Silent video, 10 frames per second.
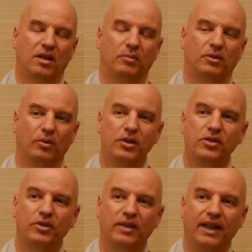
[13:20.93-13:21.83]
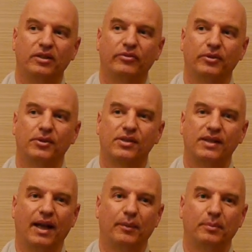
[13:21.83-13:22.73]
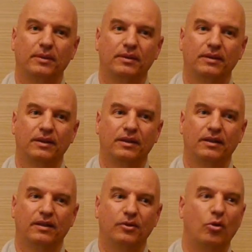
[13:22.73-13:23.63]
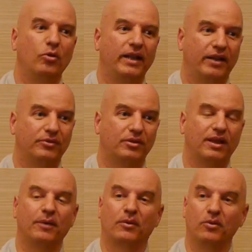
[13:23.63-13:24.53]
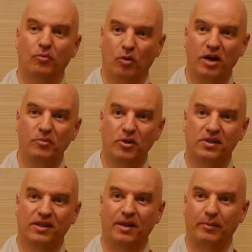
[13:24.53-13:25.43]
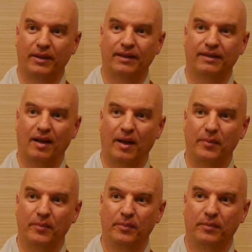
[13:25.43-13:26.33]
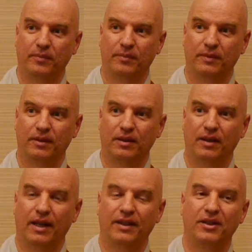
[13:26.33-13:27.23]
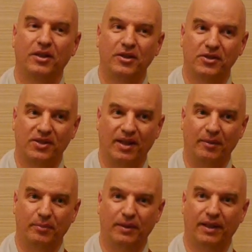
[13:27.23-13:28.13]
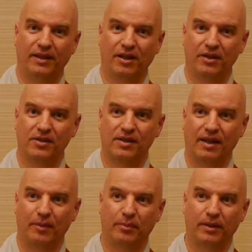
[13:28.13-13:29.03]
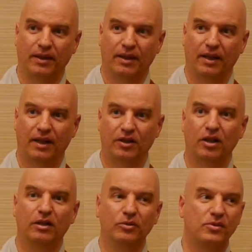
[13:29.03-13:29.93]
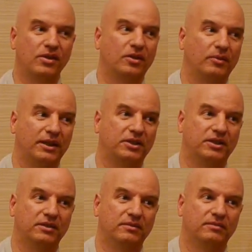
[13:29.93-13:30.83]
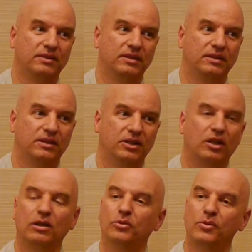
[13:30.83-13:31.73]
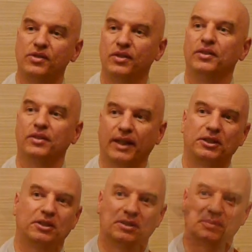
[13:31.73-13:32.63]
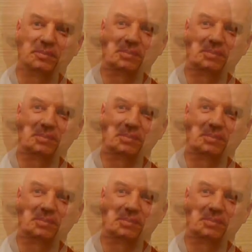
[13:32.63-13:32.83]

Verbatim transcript: But once you take the first step, you only have to take one more step at a time, and another step, and another step, and not lose the question not lose the direction.